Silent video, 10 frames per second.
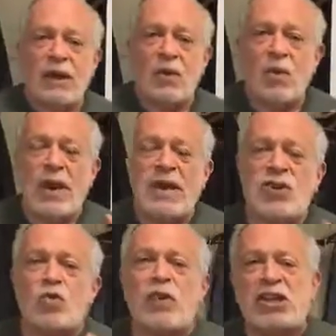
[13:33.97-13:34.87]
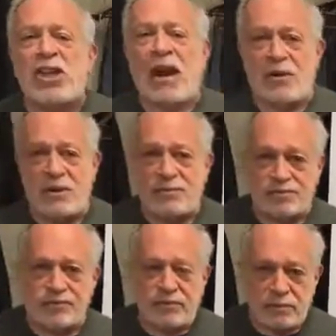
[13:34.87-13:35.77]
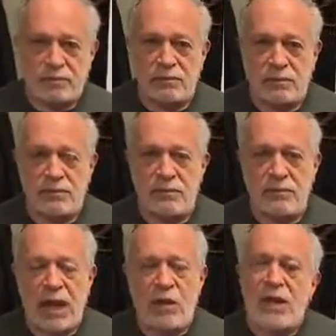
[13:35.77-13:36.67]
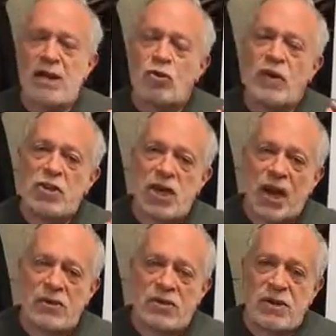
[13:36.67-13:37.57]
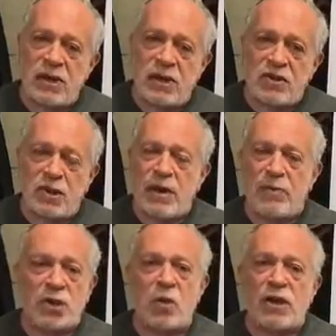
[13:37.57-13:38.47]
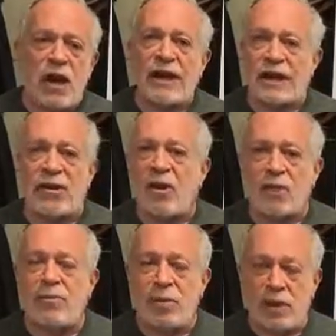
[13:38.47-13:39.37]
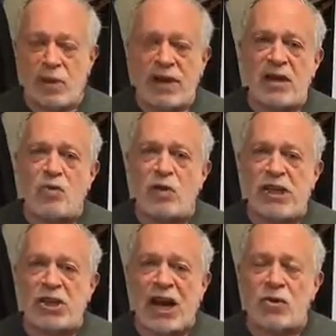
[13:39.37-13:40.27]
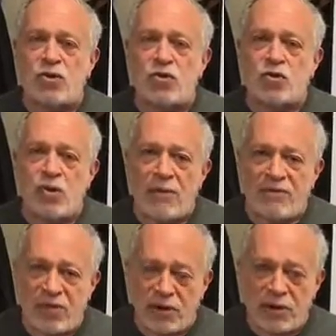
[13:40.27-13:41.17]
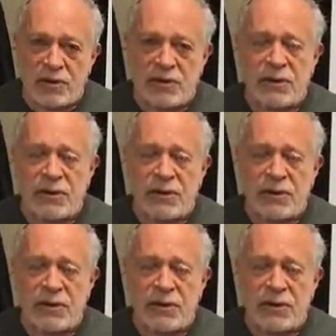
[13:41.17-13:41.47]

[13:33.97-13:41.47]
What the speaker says: We need to reach out, and we need to reach out to people who are not in our bubble. We need to reach out to Trump voters.